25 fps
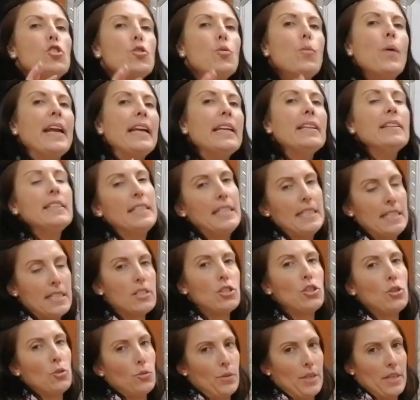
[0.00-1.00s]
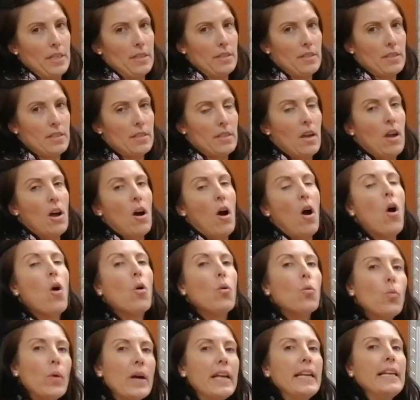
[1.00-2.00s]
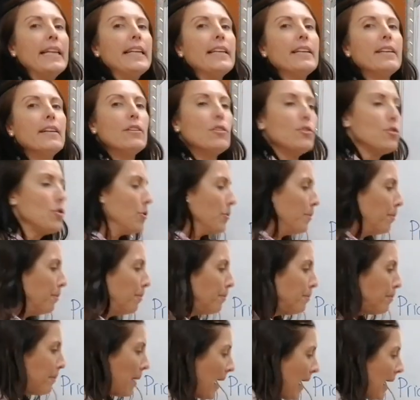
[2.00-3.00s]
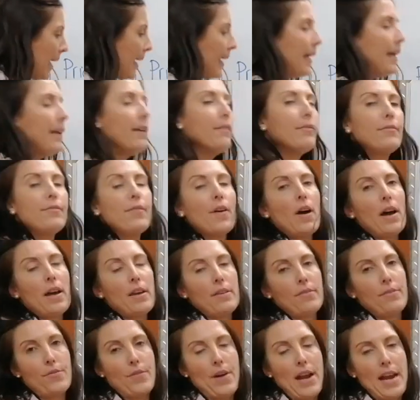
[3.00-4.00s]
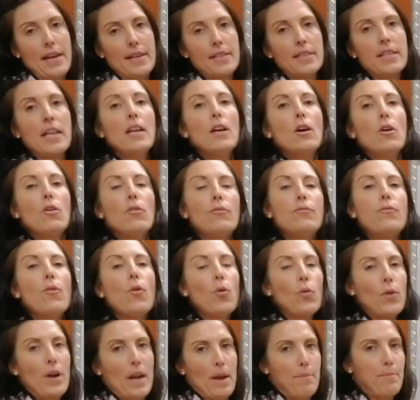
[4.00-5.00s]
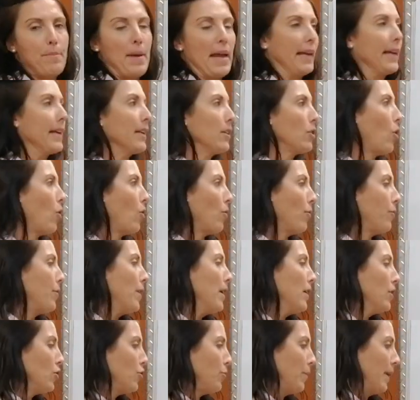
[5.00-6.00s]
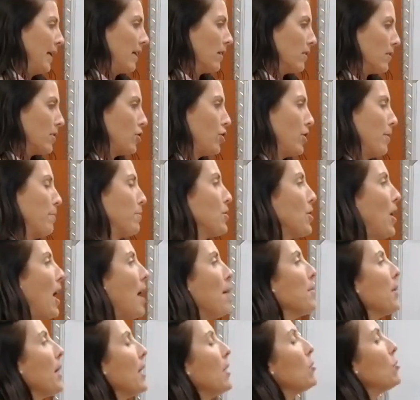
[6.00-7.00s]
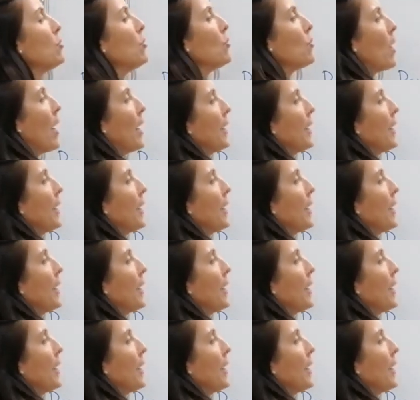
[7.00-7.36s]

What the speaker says: 20 students are willing to pay 5 rand for a packet of Twiggles chips. So I'm going to